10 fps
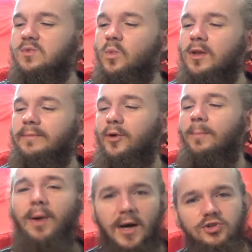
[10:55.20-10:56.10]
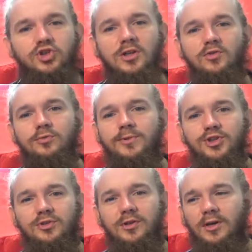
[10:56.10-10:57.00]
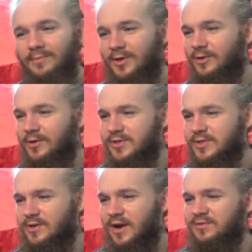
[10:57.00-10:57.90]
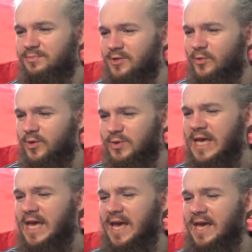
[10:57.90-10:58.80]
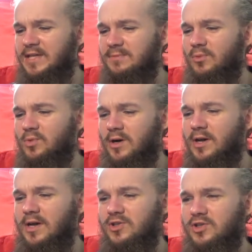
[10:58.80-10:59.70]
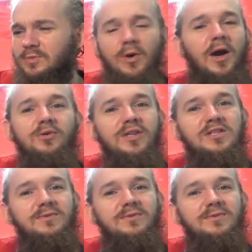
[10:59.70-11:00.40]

one of the more pungent aromas you're going to come across in the craft beer world. It is more just about how these